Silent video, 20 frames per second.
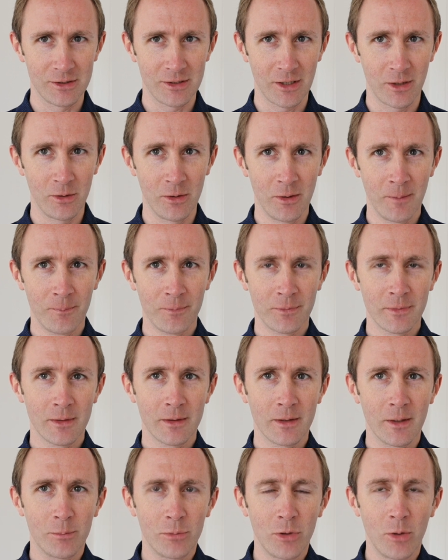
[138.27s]
So
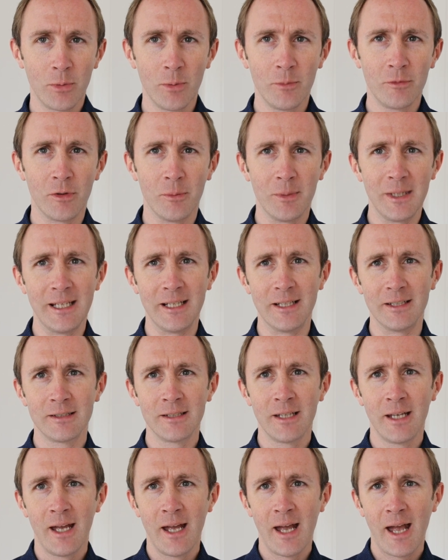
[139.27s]
the problem for me is,